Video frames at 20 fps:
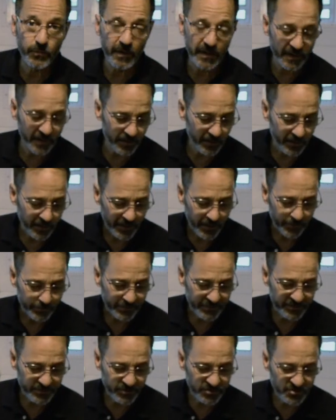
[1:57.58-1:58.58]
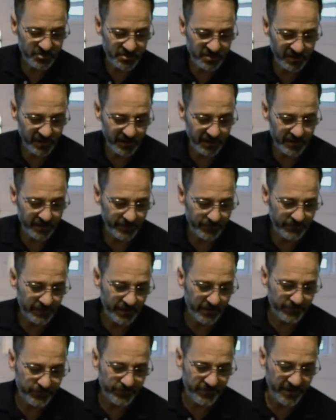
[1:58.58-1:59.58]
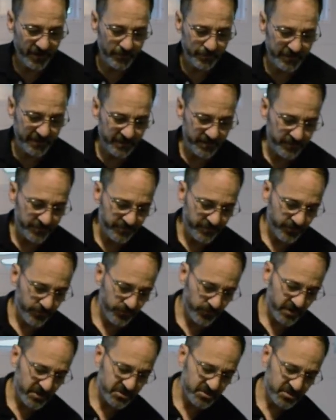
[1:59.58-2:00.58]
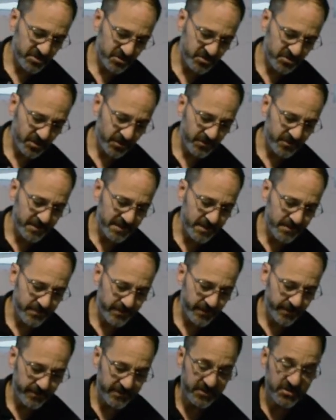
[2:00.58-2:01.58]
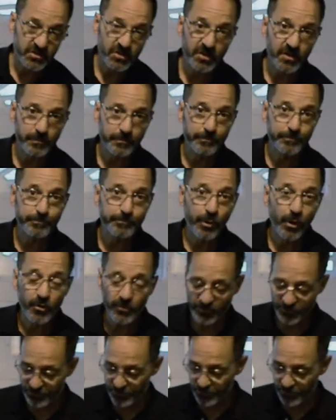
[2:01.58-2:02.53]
well, but there's still a fair bit of rust that's underneath there that's going to poke